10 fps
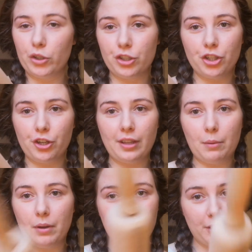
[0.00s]
going to show you
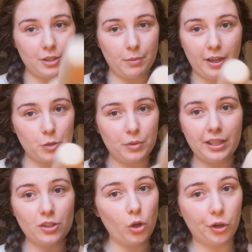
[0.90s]
that one because my husband
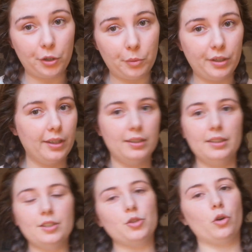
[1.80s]
is not going to want
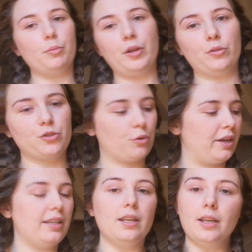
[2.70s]
to join me on
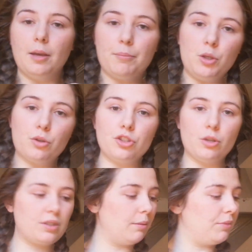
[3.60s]
screen. But you can
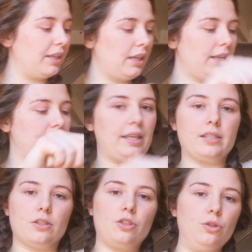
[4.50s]
do something like
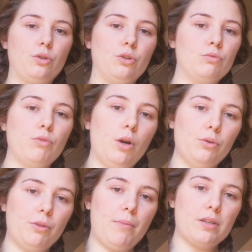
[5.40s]
this. So you can
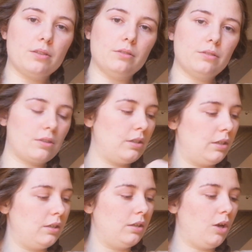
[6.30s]
roll the muscles
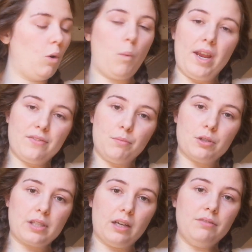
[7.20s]
away from
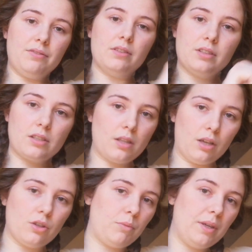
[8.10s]
yourself to
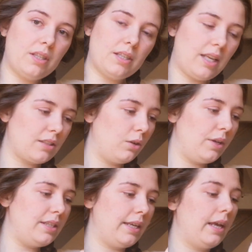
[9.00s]
start off with because that's a lot
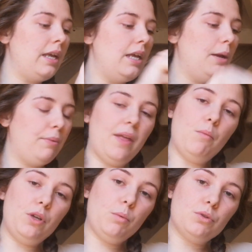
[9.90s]
easier. But
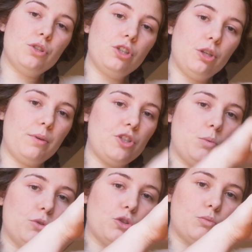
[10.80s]
then what you want to do is
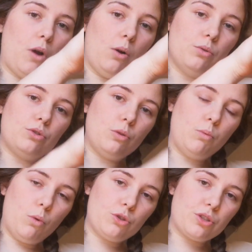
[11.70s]
you want to roll
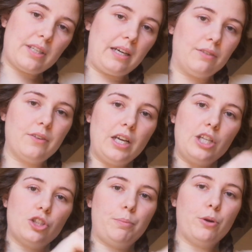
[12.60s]
towards yourself
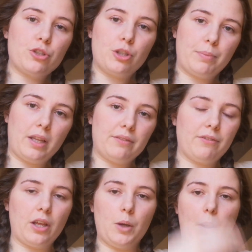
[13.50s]
to push the blood
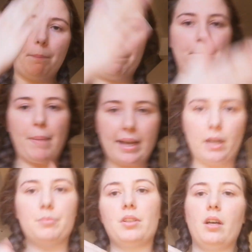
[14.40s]
flow back
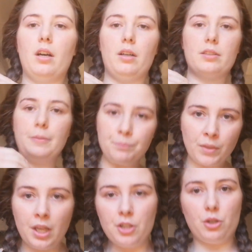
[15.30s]
up to the heart.
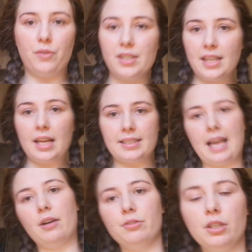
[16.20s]
So if you're sat
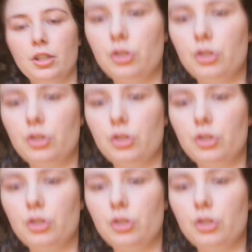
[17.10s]
down,